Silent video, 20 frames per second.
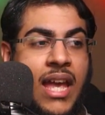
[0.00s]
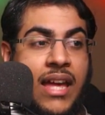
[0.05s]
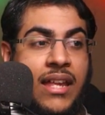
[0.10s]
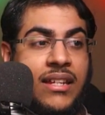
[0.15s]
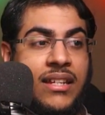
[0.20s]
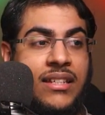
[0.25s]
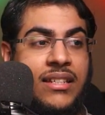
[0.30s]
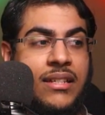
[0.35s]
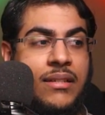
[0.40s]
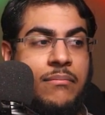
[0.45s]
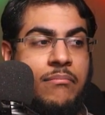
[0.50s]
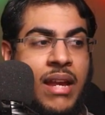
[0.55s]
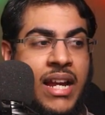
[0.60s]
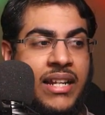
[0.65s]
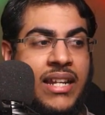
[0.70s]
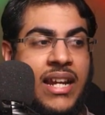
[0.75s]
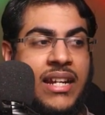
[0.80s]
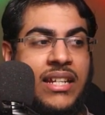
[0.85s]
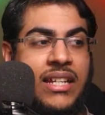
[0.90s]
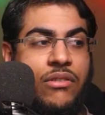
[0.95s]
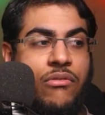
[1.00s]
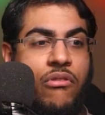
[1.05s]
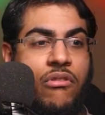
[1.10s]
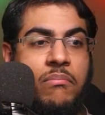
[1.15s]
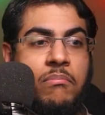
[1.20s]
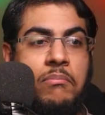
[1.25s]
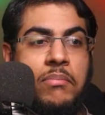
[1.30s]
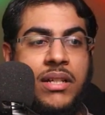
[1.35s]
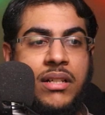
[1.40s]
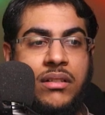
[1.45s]
added magnetic
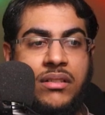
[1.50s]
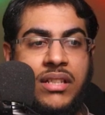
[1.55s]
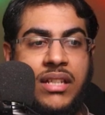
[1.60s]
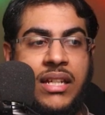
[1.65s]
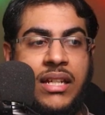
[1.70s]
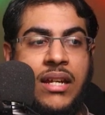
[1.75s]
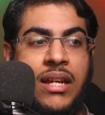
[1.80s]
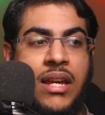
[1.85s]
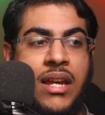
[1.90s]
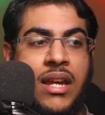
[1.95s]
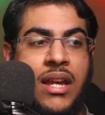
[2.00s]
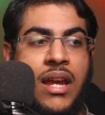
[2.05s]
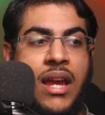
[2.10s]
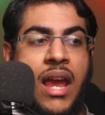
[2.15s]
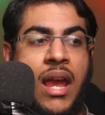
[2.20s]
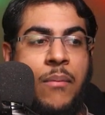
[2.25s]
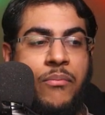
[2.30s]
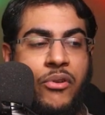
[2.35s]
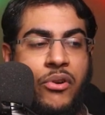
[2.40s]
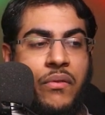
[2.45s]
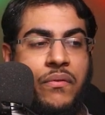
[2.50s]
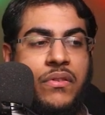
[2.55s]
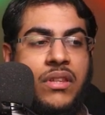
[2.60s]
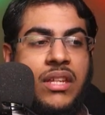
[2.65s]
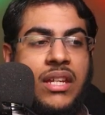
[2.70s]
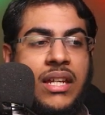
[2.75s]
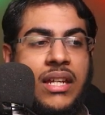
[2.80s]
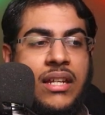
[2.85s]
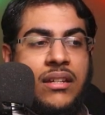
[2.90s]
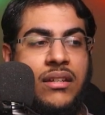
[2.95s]
cone building,
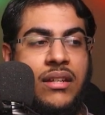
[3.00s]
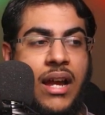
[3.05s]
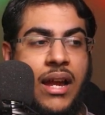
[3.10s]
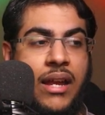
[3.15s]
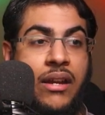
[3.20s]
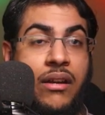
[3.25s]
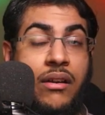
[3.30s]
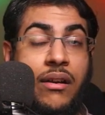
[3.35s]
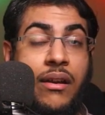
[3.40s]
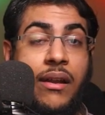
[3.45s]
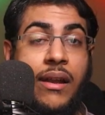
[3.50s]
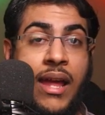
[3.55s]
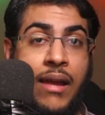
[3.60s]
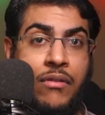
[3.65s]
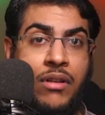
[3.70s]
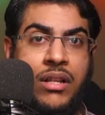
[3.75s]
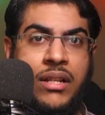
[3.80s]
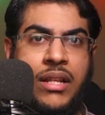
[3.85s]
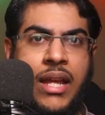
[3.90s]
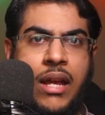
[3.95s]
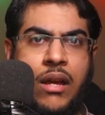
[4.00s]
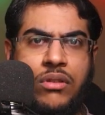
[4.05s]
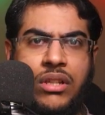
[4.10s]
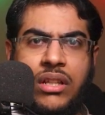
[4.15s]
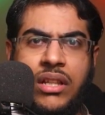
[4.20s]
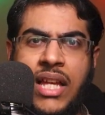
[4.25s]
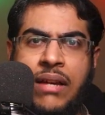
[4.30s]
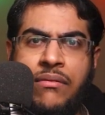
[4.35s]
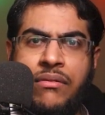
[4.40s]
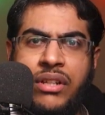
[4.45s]
improved the entire level. Now
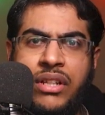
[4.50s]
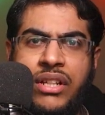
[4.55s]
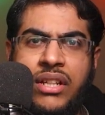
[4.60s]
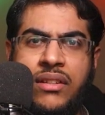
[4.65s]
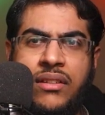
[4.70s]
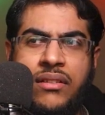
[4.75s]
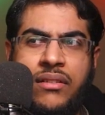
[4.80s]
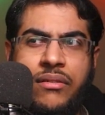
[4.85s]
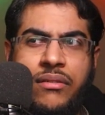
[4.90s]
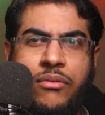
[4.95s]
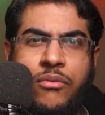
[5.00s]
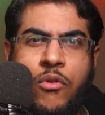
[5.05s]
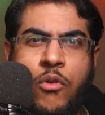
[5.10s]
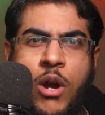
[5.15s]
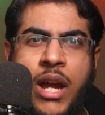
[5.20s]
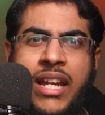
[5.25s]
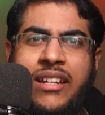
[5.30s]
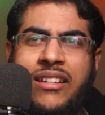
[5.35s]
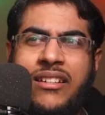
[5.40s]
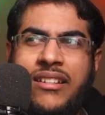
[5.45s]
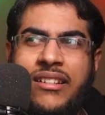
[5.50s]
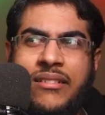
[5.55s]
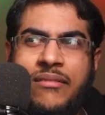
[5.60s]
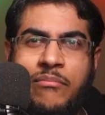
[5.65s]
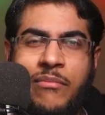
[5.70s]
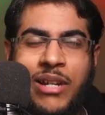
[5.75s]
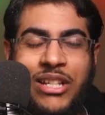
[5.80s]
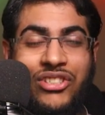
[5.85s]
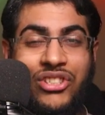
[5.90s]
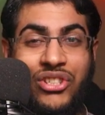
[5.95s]
the level is quite
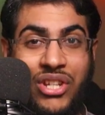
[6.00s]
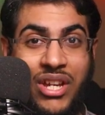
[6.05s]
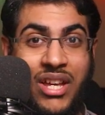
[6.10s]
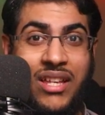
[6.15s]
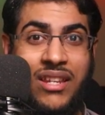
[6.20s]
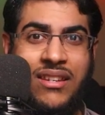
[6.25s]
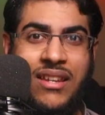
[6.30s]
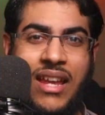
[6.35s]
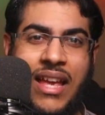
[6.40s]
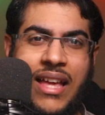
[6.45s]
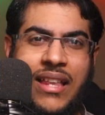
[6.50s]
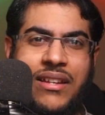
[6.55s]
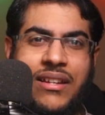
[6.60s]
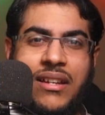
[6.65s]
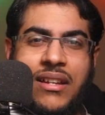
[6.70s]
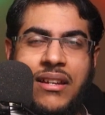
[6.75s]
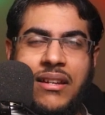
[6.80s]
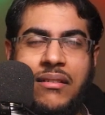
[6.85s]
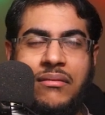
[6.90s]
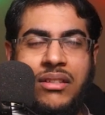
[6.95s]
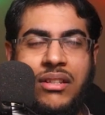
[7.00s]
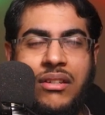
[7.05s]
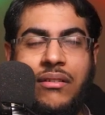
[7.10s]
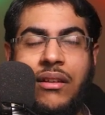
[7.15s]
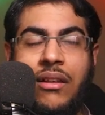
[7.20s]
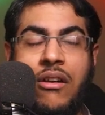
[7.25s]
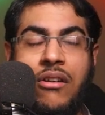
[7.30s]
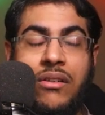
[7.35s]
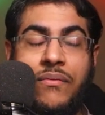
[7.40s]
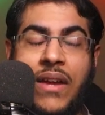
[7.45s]
much done and
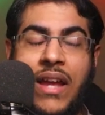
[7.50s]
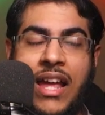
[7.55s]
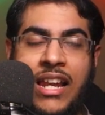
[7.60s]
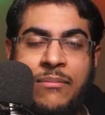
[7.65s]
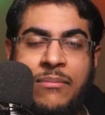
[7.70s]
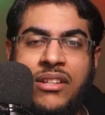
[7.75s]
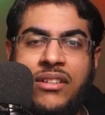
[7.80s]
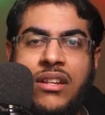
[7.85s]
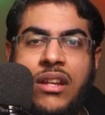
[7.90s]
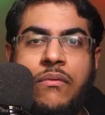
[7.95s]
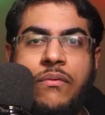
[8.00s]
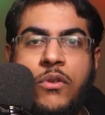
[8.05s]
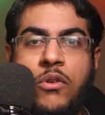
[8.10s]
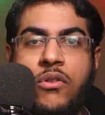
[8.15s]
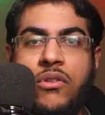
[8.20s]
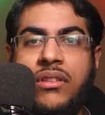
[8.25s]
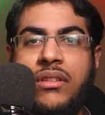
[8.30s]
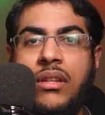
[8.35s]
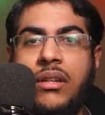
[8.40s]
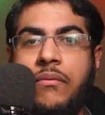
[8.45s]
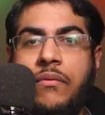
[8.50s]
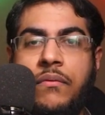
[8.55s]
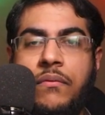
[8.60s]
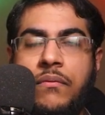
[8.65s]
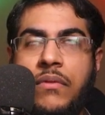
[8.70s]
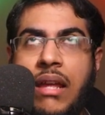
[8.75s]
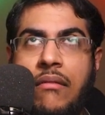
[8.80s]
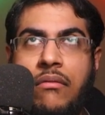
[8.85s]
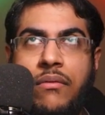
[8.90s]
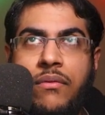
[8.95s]
there are a lot of elements. Now of course the
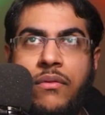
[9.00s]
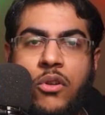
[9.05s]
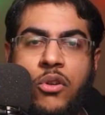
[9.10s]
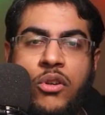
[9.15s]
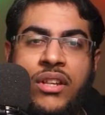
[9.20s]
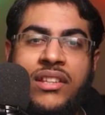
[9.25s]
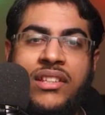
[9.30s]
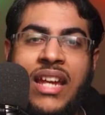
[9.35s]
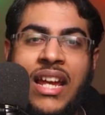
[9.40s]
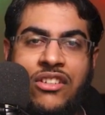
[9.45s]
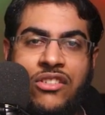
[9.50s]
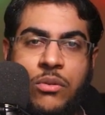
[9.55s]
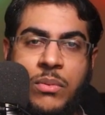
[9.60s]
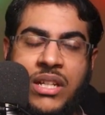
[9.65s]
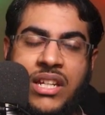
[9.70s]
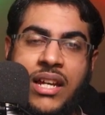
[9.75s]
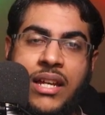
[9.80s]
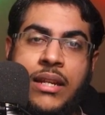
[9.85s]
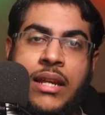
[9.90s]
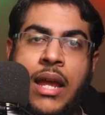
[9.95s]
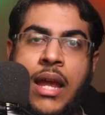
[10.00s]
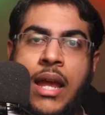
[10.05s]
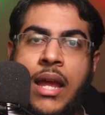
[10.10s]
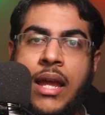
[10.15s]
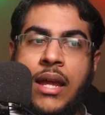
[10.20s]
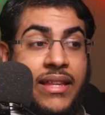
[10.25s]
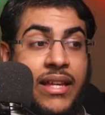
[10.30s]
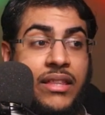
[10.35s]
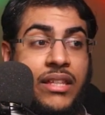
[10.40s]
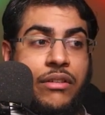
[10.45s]
level flow is yet to be done.
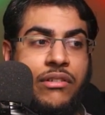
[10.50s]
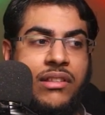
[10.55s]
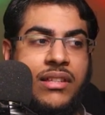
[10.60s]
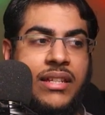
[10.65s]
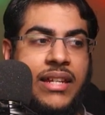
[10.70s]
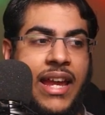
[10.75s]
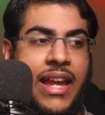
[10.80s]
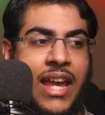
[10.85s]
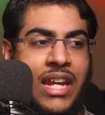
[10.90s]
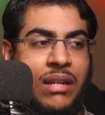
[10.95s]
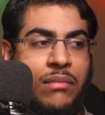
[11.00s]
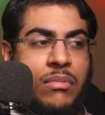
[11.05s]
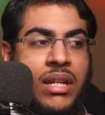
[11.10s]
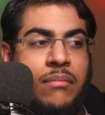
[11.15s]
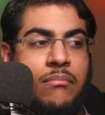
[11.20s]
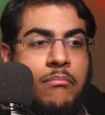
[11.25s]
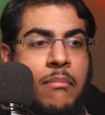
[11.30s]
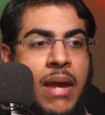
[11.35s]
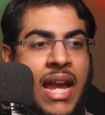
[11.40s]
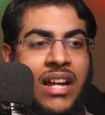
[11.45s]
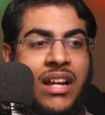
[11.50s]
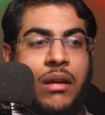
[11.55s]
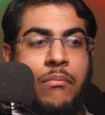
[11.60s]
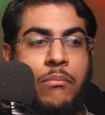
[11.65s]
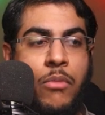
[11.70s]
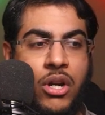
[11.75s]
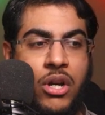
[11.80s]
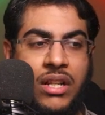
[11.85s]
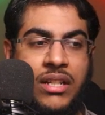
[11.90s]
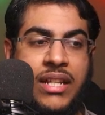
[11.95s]
And then there's the enemy mech
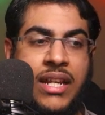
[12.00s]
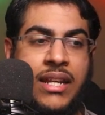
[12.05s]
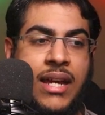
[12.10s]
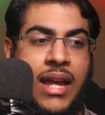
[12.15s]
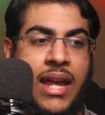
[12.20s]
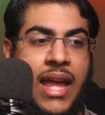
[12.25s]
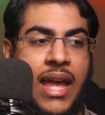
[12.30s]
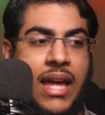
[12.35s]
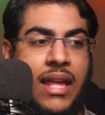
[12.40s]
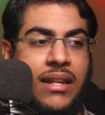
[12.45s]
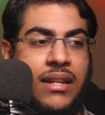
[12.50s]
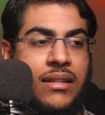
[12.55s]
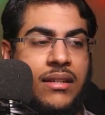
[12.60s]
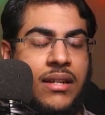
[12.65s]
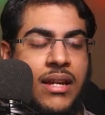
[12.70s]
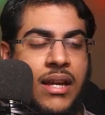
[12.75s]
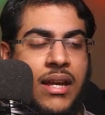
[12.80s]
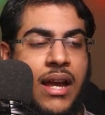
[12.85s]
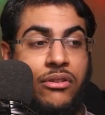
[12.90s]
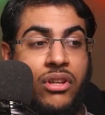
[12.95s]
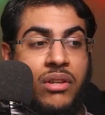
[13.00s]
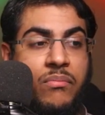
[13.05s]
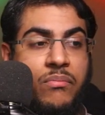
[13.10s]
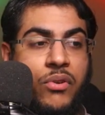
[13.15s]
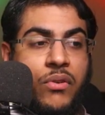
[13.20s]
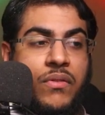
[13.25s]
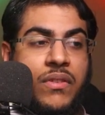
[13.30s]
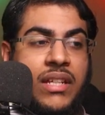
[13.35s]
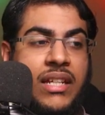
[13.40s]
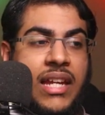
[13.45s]
model that I added. I also
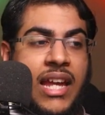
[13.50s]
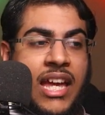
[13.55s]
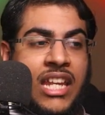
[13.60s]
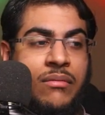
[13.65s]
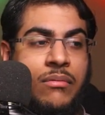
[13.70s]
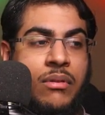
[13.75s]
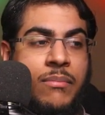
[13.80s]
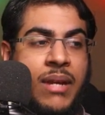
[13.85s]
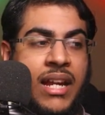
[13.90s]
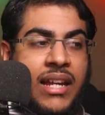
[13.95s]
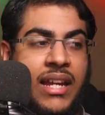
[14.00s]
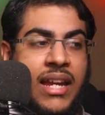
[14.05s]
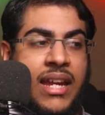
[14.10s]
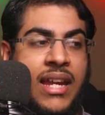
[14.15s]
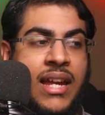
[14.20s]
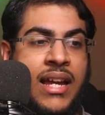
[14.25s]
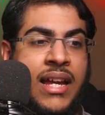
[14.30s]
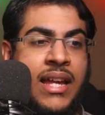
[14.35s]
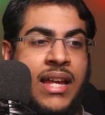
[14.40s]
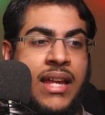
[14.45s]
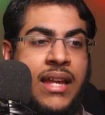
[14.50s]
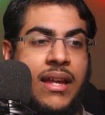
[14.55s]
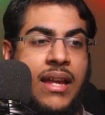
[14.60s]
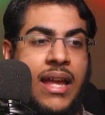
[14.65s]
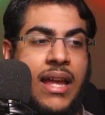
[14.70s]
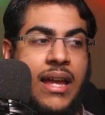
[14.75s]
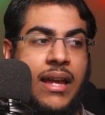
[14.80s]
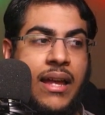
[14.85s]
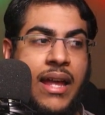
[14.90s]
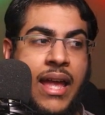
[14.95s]
improved the enemy mech AI
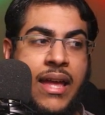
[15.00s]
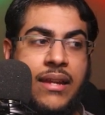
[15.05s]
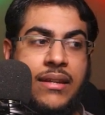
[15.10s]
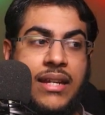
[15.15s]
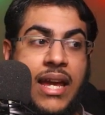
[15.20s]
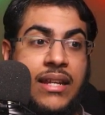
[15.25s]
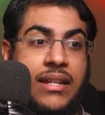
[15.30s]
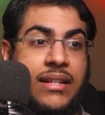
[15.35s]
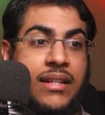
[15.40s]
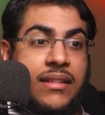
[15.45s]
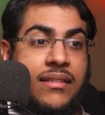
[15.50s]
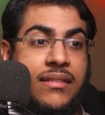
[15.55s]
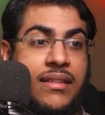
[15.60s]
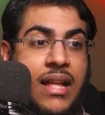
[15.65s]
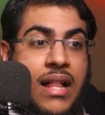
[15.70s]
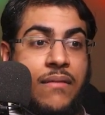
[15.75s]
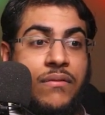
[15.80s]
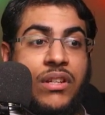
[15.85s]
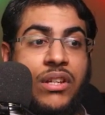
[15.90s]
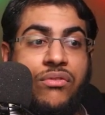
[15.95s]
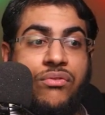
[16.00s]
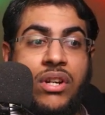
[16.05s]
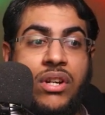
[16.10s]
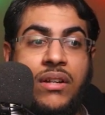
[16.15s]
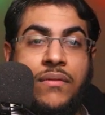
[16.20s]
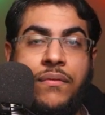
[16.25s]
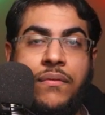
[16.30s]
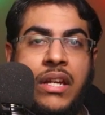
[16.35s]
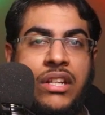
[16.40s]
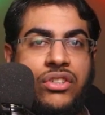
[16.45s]
and added a
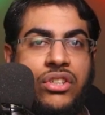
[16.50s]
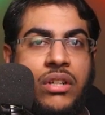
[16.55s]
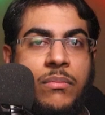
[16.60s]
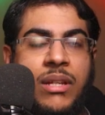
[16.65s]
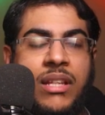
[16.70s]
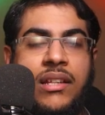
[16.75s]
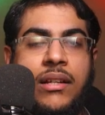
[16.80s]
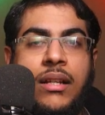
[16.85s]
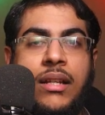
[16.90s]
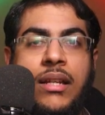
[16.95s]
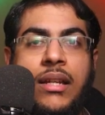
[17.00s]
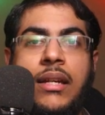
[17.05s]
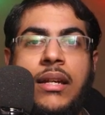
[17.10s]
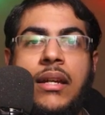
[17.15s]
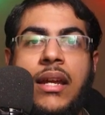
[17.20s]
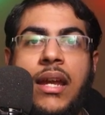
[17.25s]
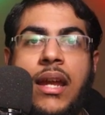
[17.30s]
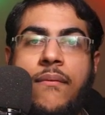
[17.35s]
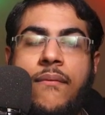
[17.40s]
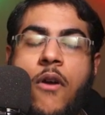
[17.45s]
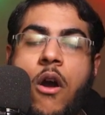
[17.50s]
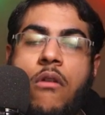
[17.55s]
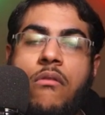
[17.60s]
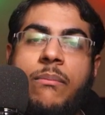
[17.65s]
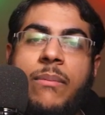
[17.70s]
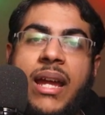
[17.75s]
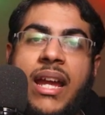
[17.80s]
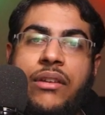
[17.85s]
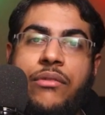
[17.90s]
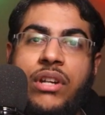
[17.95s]
self-destruct feature. Basically, if
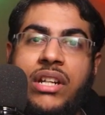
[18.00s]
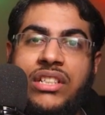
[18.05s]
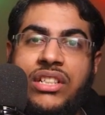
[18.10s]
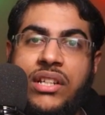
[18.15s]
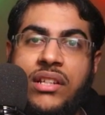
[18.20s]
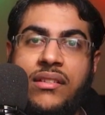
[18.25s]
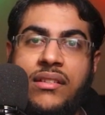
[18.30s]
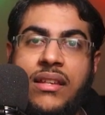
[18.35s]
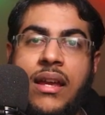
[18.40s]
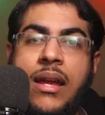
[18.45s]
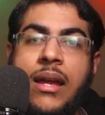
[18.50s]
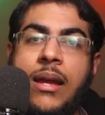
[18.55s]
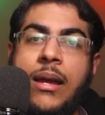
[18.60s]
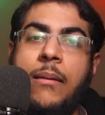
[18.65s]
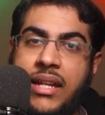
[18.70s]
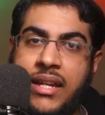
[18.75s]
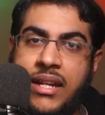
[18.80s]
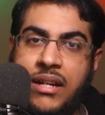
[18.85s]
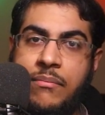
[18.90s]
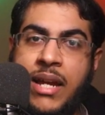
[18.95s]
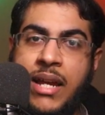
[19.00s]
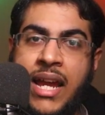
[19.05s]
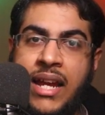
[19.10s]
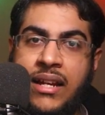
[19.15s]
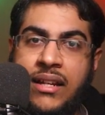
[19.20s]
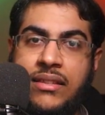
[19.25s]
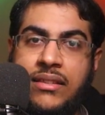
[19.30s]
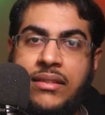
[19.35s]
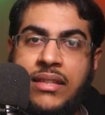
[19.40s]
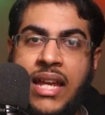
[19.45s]
hover mech reaches player
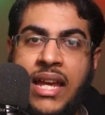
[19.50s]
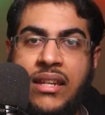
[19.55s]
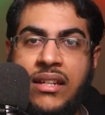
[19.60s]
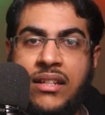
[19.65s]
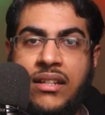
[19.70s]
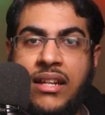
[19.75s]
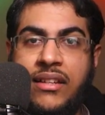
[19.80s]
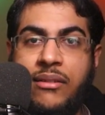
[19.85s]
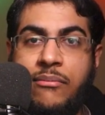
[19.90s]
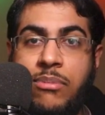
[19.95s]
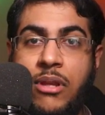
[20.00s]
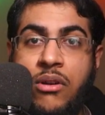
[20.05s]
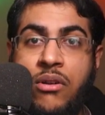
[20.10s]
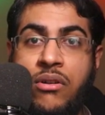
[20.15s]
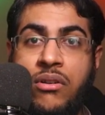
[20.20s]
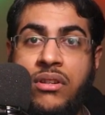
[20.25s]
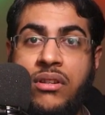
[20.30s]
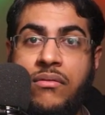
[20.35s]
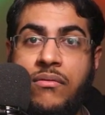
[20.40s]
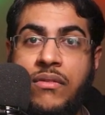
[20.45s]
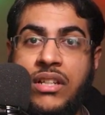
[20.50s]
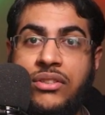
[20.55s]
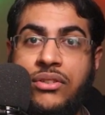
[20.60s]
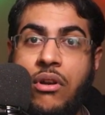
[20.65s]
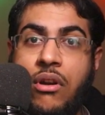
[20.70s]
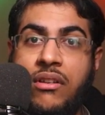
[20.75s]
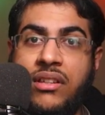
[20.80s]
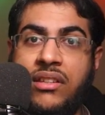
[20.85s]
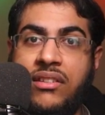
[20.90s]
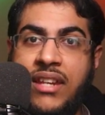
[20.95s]
mech, then it explodes,
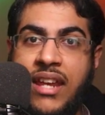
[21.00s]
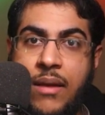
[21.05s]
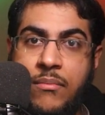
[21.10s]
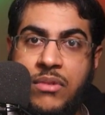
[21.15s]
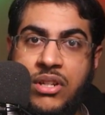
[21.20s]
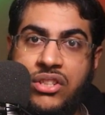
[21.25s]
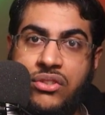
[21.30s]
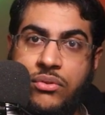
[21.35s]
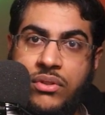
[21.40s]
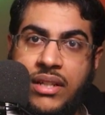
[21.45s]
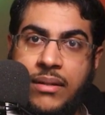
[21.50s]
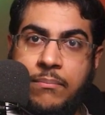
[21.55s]
which causes damage